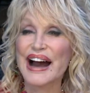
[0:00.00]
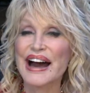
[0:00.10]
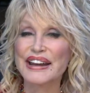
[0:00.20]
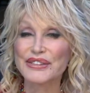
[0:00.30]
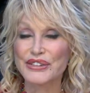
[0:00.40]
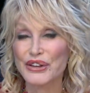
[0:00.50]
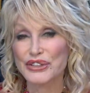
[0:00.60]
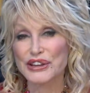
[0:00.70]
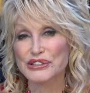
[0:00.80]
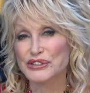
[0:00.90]
I don't know if
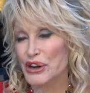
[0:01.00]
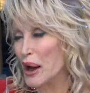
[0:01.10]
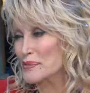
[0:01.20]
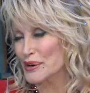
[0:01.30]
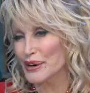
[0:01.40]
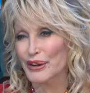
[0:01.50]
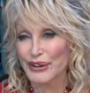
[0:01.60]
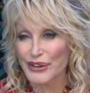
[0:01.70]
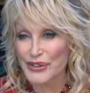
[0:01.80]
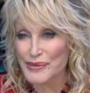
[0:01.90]
they're slobbering all
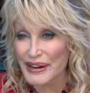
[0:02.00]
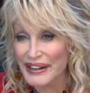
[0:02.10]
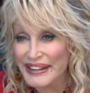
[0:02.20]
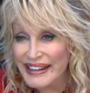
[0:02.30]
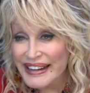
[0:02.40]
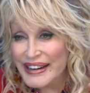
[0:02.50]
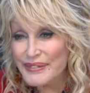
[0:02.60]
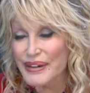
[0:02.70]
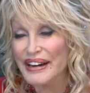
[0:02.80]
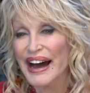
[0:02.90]
oh, over me. Oh, they were loving on
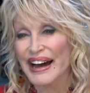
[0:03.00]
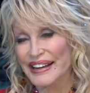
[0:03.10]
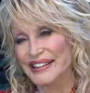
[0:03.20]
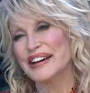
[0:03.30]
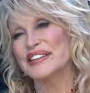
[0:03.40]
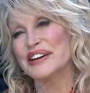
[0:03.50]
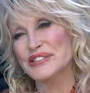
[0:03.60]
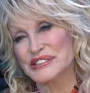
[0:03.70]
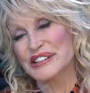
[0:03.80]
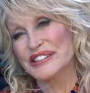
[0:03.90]
you. How about I, that? Yeah, they
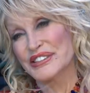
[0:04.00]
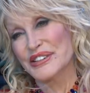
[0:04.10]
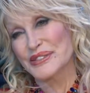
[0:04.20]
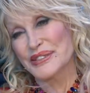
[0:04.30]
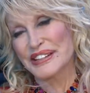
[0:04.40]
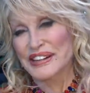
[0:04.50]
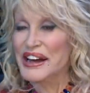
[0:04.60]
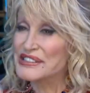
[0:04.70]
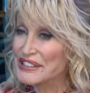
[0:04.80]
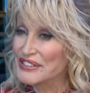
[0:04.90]
were loving on me, and I
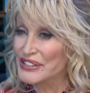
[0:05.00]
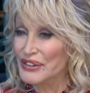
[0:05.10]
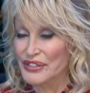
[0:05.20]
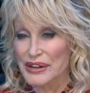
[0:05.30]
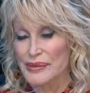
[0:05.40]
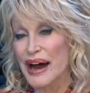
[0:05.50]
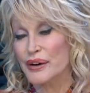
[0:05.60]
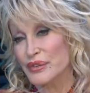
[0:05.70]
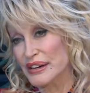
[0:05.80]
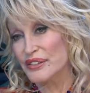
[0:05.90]
was loving on them. I
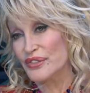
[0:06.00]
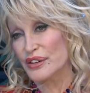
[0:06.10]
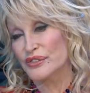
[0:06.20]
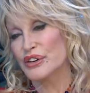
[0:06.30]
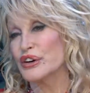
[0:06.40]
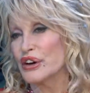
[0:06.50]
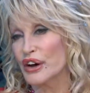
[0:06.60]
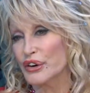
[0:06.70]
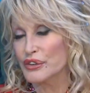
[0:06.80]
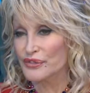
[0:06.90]
really felt very
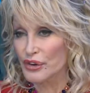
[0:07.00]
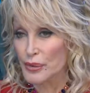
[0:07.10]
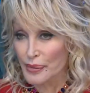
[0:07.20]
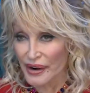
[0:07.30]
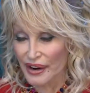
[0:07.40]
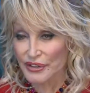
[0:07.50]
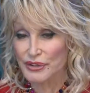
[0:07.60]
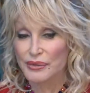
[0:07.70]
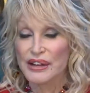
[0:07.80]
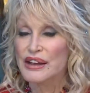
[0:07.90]
honored and very proud
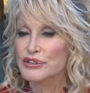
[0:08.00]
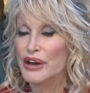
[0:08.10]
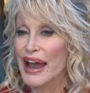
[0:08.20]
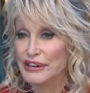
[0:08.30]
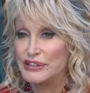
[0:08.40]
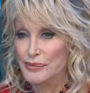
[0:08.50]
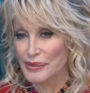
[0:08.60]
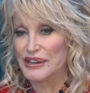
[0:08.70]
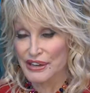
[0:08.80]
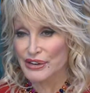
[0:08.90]
to, to actually
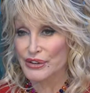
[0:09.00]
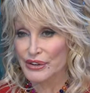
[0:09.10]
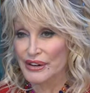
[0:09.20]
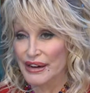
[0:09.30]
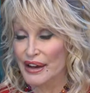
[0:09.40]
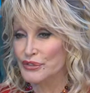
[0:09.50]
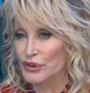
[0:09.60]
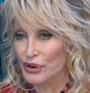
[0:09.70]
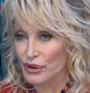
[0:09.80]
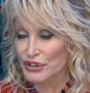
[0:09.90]
be here after
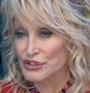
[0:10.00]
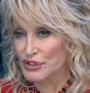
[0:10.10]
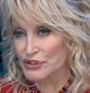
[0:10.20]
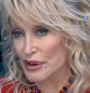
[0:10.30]
all these years.